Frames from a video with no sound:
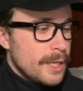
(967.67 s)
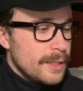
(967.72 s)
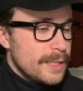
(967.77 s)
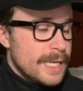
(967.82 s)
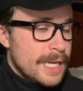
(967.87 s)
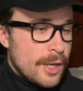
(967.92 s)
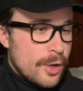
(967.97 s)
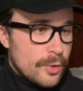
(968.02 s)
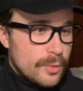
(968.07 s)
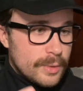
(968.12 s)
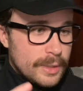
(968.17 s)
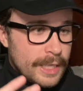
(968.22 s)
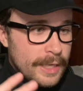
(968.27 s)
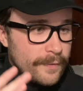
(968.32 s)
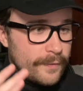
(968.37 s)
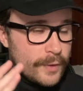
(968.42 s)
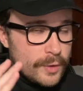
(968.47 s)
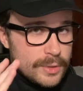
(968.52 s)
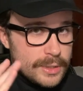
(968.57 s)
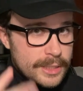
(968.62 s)
Now,
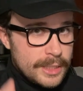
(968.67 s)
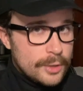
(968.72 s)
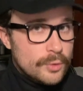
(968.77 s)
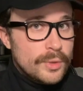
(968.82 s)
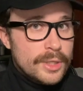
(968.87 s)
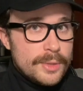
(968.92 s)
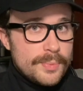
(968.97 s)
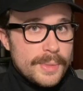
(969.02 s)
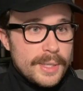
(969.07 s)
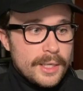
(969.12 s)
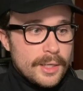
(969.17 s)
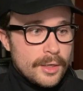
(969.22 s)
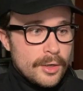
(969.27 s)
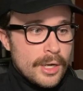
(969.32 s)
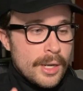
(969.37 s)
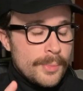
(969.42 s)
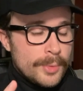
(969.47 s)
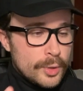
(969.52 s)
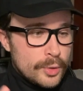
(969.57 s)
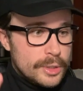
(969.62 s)
if you stick with me here,
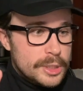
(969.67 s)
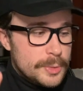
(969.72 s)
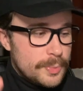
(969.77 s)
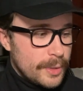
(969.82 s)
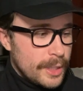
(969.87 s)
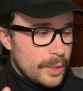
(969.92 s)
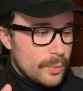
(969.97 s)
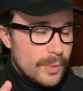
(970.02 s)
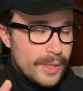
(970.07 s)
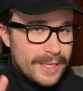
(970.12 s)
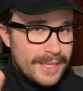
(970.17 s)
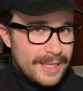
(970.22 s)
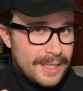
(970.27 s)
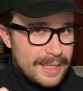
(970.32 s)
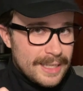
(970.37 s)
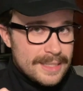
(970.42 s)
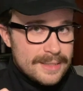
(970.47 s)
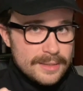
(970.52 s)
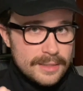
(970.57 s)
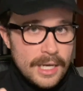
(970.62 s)
I'm going to explain why
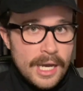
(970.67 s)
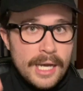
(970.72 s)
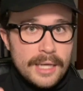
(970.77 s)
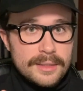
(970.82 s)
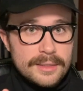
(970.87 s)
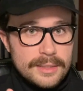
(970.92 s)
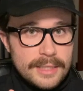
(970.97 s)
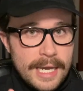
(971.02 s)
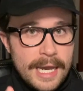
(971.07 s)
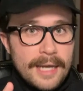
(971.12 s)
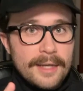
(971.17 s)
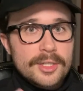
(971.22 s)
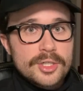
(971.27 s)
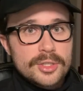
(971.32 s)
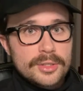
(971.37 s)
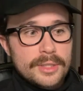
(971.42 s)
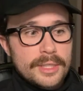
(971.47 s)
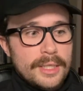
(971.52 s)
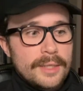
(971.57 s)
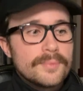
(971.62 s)
he is not
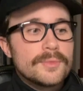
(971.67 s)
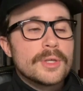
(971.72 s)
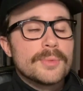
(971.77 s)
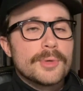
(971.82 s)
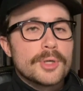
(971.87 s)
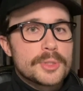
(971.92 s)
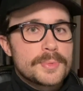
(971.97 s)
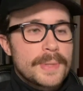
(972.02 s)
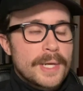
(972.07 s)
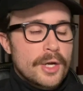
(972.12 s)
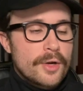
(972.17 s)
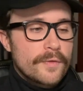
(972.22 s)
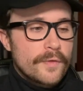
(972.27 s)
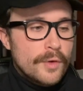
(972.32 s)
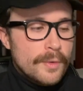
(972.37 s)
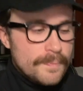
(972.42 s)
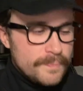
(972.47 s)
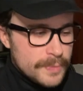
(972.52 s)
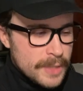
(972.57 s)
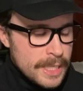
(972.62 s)
actually the most
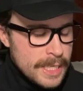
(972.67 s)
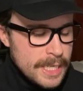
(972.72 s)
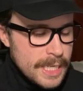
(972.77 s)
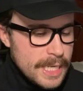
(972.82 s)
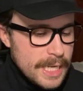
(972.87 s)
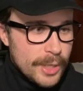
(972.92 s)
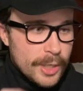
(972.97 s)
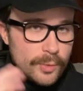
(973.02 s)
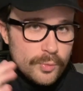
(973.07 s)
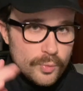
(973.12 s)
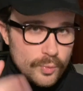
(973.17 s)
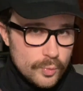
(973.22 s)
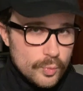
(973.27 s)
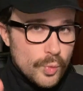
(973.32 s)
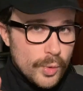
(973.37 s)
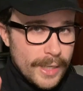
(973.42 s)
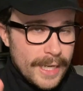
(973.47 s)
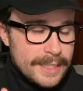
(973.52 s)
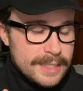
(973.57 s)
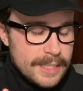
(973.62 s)
powerful, but
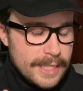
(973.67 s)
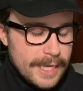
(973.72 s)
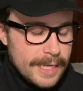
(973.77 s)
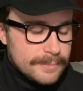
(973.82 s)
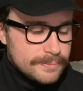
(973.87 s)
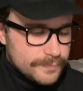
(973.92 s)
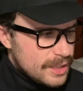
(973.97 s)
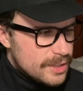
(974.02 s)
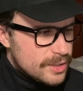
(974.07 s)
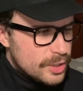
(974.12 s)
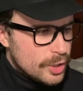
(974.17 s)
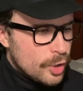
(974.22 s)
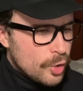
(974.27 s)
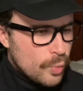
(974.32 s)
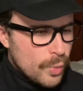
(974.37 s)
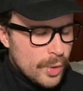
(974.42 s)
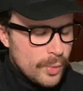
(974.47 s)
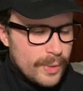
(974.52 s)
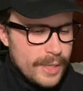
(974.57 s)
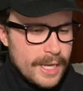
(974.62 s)
we'll get to that. So
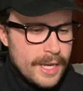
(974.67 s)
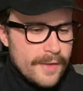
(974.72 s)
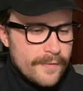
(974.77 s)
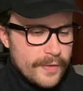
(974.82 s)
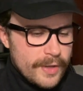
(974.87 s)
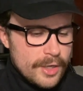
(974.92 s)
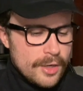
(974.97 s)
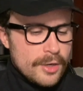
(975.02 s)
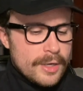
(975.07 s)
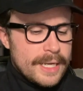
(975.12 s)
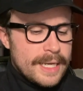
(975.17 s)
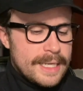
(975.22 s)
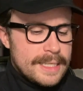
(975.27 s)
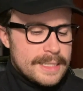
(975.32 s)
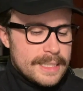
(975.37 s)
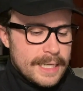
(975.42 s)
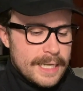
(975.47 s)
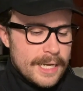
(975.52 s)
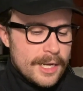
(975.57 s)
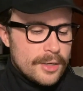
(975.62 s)
what we have here
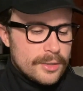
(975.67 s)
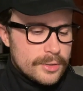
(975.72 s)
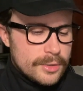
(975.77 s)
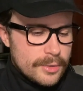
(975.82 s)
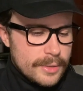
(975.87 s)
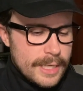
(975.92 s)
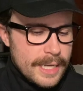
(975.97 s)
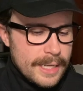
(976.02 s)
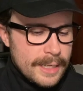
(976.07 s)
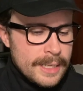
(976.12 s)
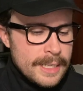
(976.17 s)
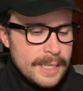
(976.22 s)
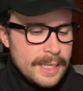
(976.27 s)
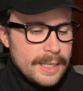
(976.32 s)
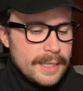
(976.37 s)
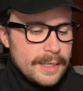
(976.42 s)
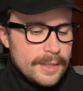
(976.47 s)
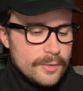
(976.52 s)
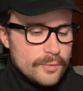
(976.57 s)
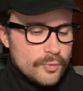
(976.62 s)
is a character that
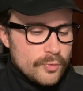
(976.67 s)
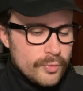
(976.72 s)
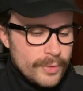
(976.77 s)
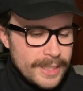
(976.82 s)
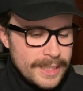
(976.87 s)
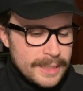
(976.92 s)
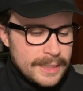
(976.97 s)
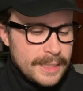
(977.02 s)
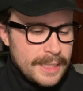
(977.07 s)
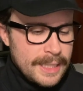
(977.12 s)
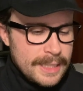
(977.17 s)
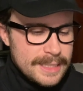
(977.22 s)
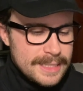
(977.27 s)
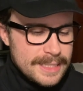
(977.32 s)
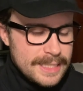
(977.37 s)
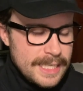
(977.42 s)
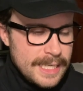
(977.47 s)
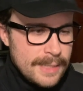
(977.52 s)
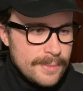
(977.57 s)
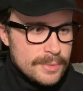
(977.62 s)
really
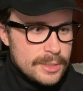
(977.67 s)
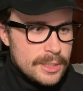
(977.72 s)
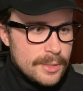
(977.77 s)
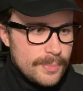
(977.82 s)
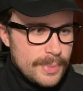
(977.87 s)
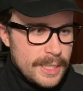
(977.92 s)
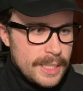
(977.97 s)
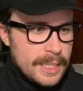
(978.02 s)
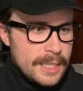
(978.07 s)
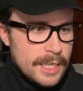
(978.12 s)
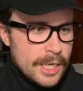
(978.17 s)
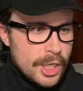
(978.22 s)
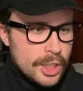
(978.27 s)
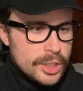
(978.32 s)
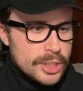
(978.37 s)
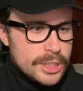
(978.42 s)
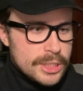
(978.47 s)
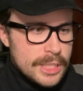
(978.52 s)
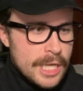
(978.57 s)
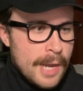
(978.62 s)
seems to be
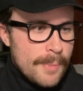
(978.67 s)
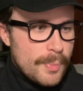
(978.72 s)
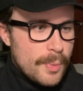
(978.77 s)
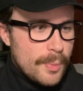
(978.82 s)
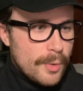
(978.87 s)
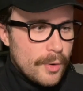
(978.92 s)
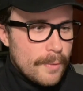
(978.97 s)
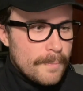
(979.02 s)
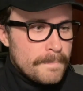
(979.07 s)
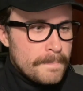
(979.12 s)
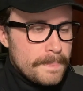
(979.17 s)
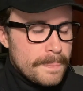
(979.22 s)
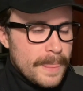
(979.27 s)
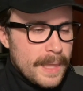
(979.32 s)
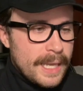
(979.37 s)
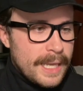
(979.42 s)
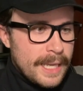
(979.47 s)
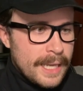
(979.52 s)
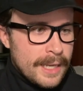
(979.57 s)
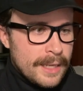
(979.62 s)
unstoppable,
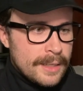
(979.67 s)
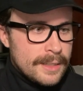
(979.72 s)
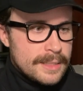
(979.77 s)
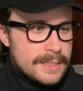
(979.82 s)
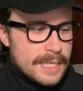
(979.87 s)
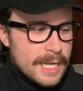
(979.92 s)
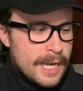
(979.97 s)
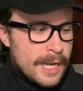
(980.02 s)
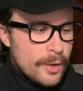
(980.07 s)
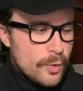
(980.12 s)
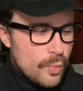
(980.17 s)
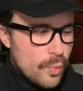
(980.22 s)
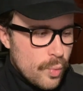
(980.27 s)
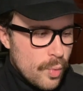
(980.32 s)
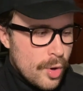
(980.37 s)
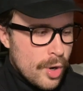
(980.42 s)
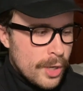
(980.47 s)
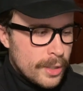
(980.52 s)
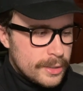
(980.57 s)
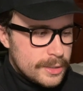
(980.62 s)
and I
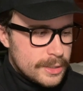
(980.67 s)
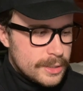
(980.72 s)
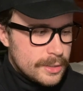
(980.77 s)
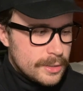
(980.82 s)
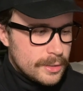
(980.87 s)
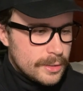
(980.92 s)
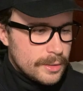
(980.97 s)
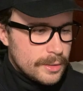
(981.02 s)
want